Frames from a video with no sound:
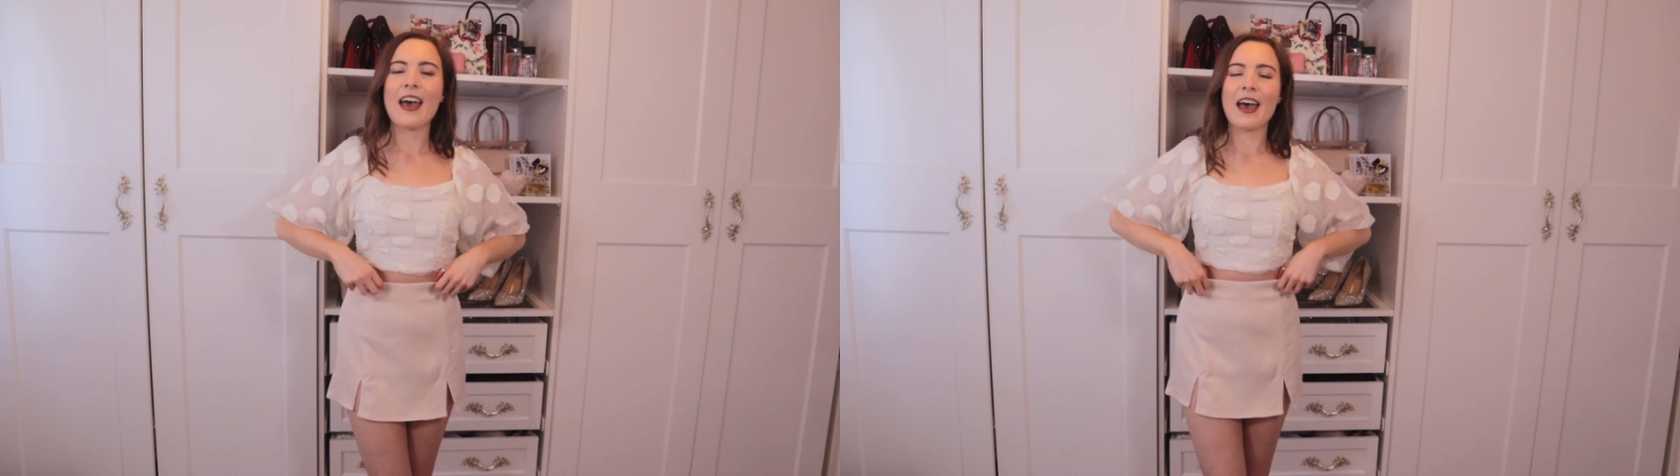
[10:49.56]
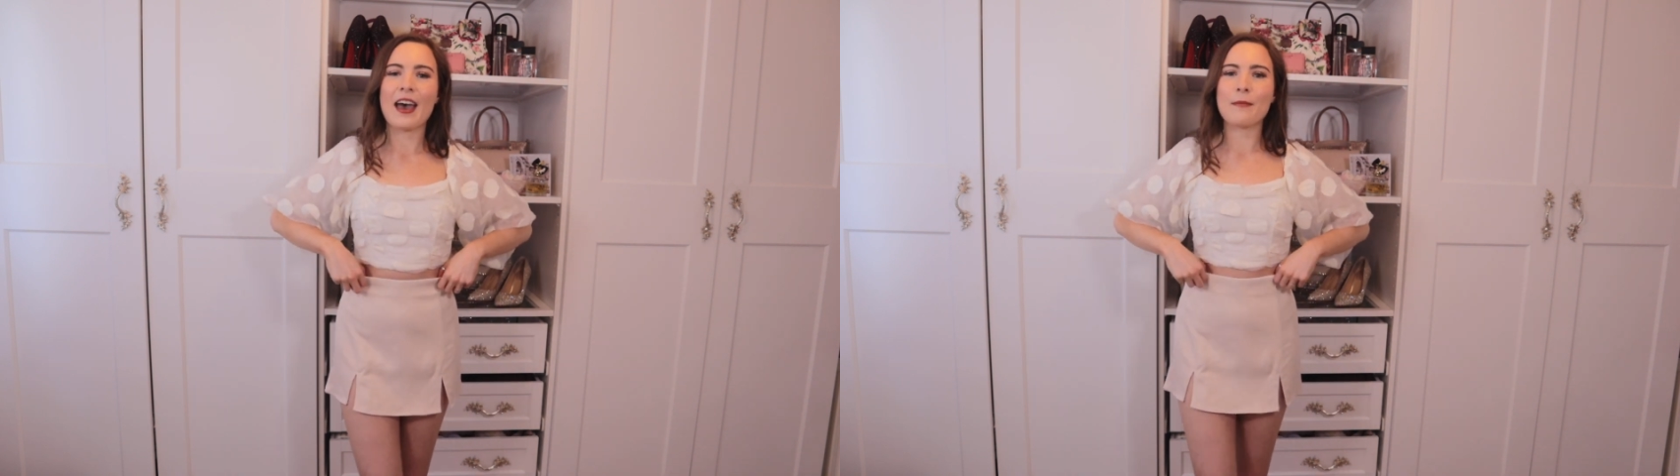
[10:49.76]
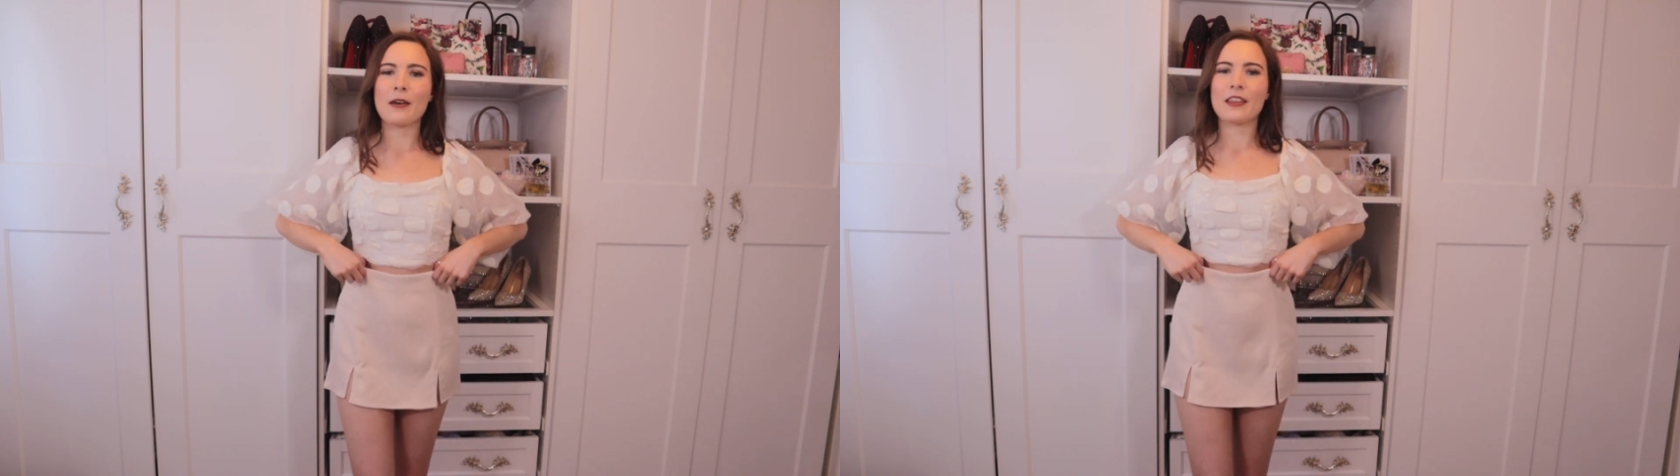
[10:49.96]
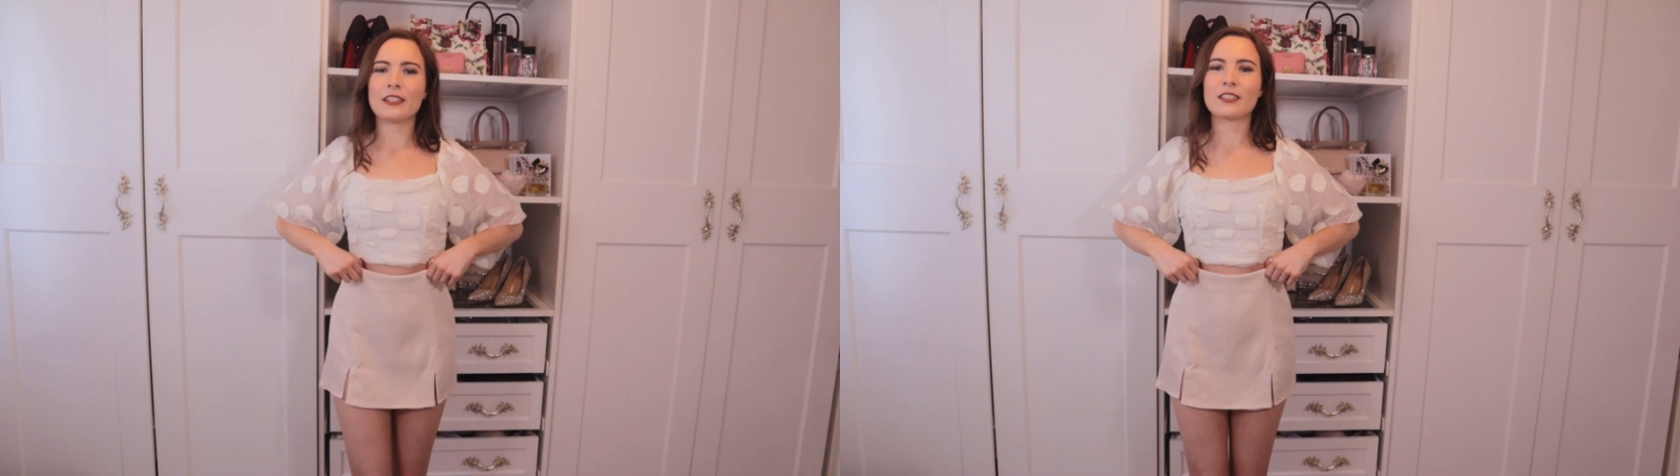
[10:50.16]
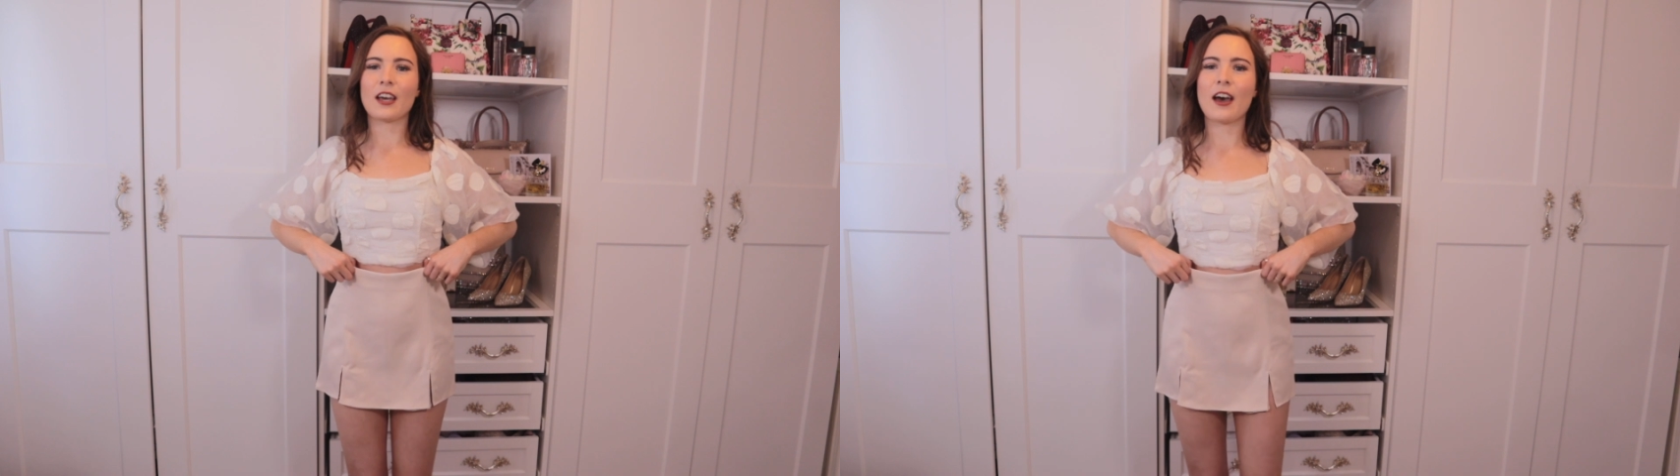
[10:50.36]
The
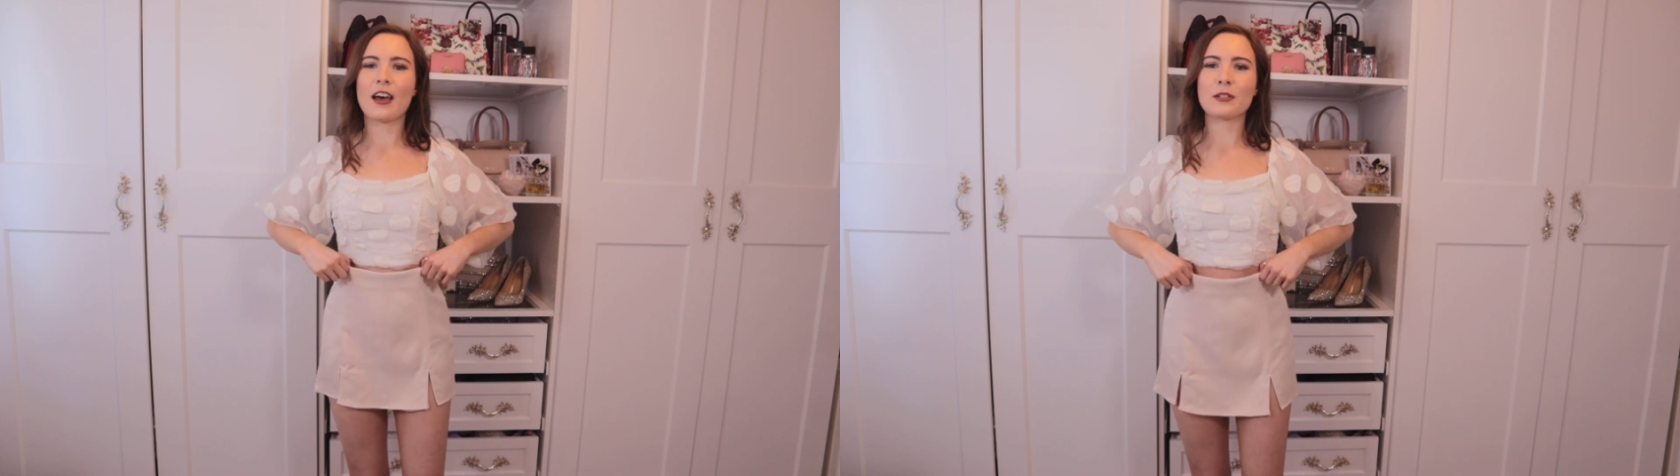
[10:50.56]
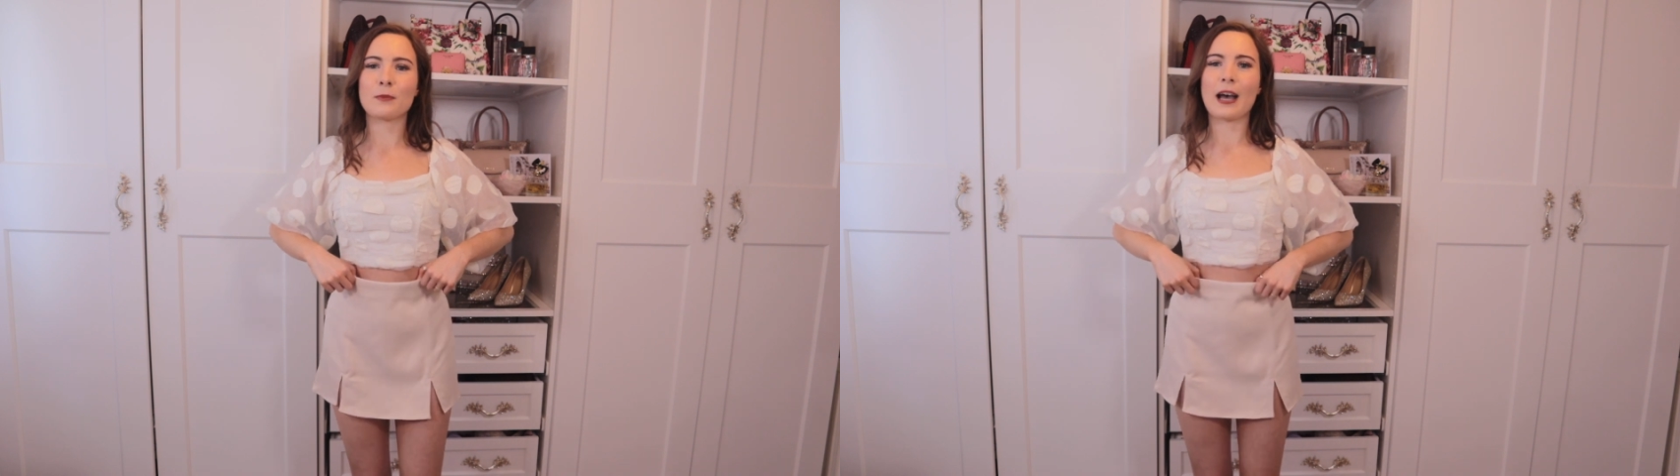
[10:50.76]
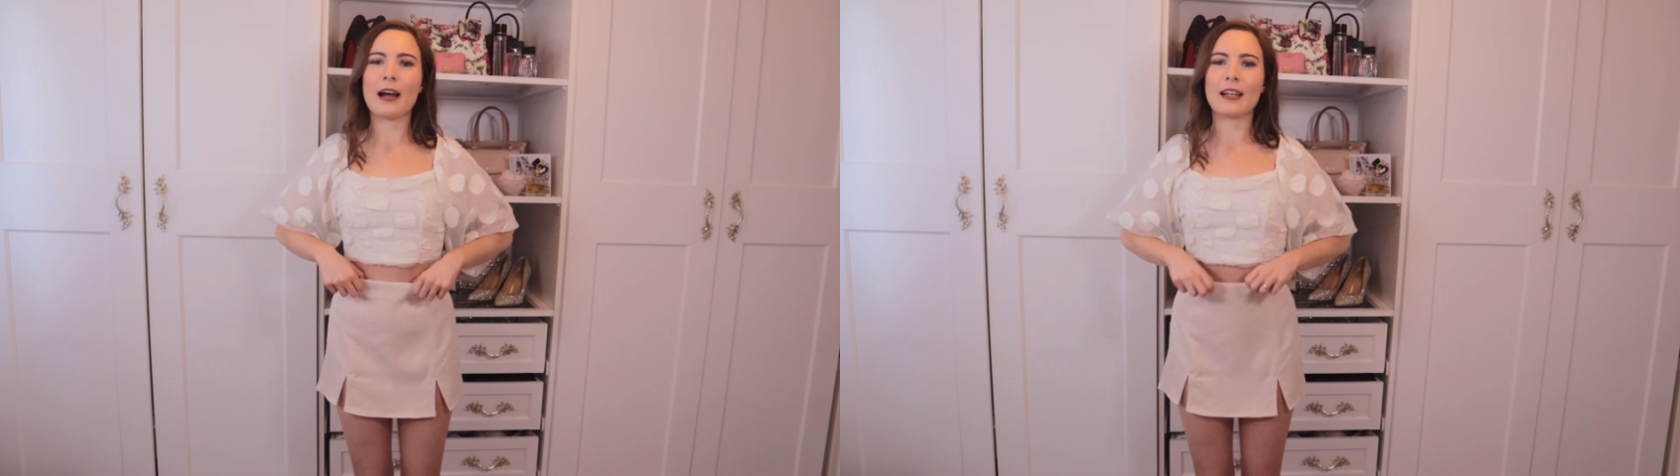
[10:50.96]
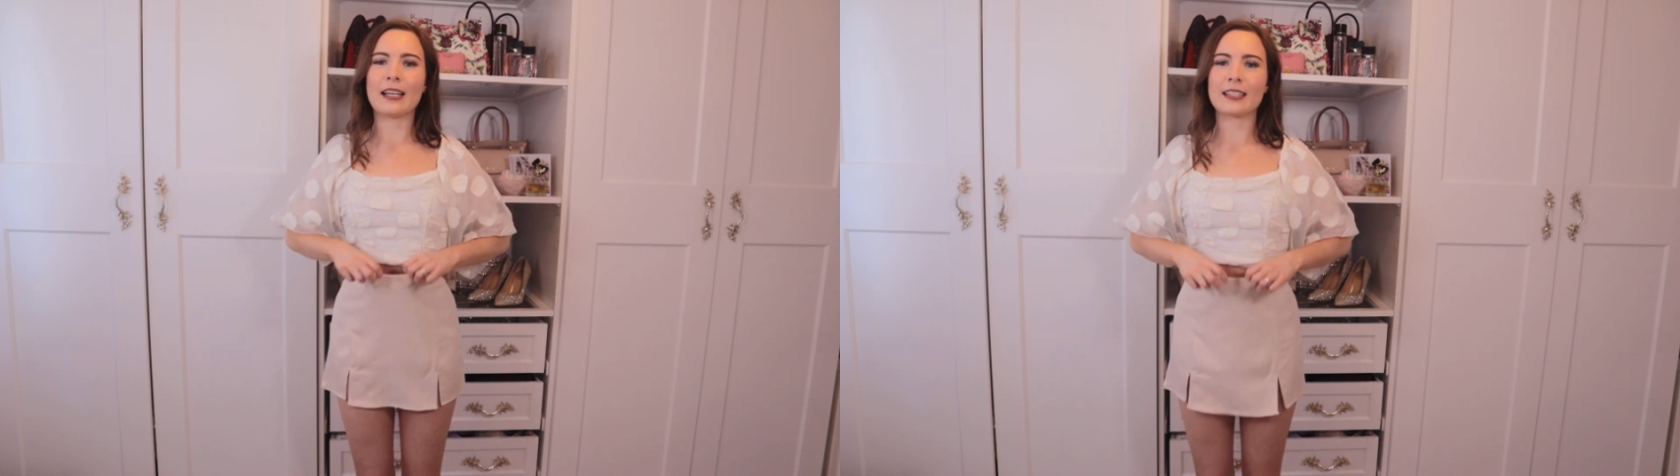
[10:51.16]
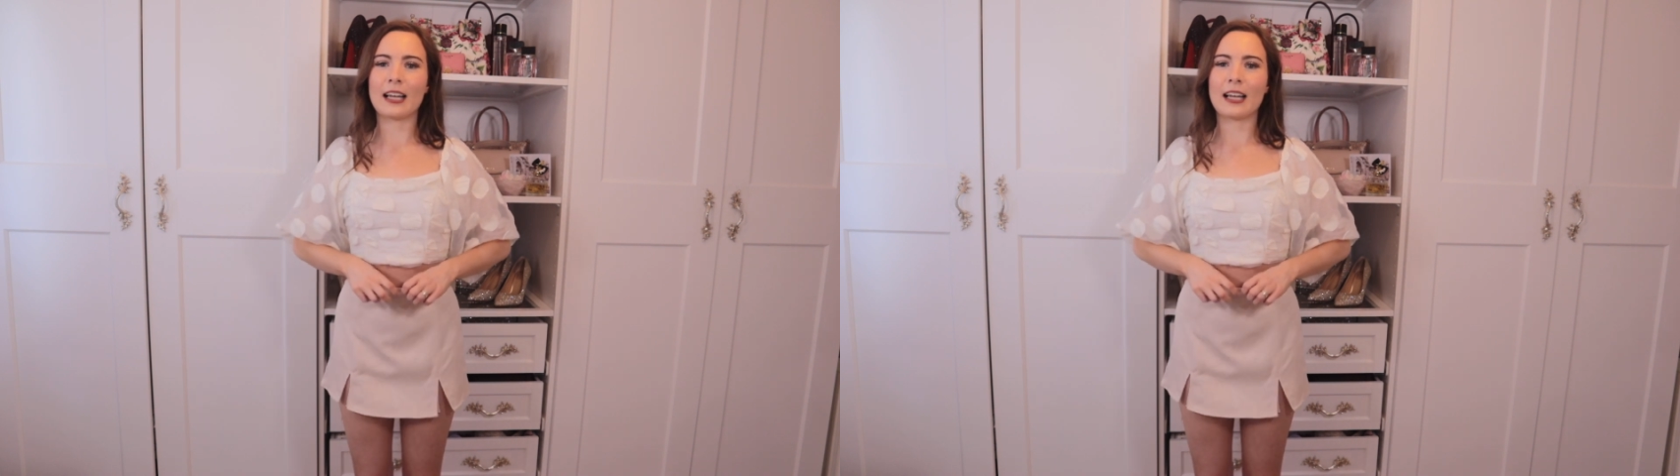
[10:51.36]
skirt as well is